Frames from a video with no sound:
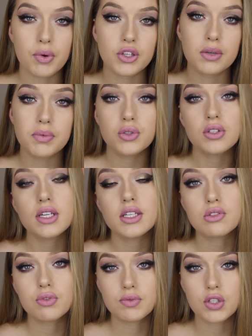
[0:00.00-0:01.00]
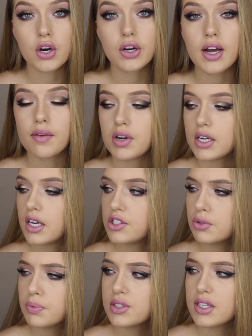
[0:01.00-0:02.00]
The brush I'm using is from Tarte. I'm not
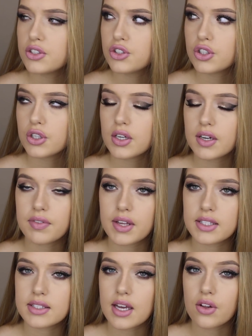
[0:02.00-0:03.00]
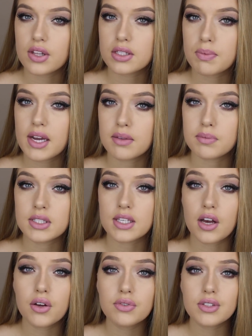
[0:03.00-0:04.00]
100% sure if they sell this by
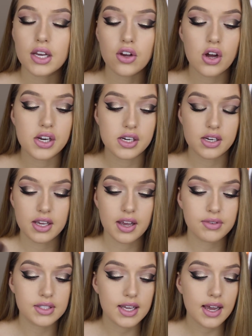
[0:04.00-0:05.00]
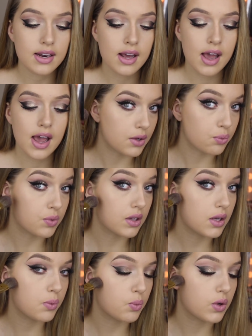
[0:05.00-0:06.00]
themselves. I got it in a gift set. It
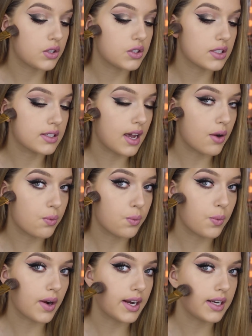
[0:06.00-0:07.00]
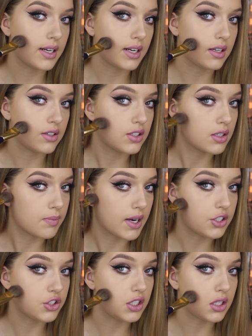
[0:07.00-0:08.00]
really would just get right into
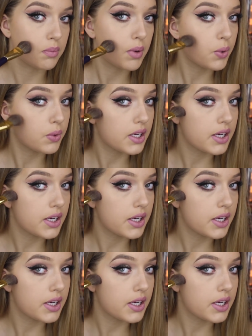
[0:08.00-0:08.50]
my cheekbone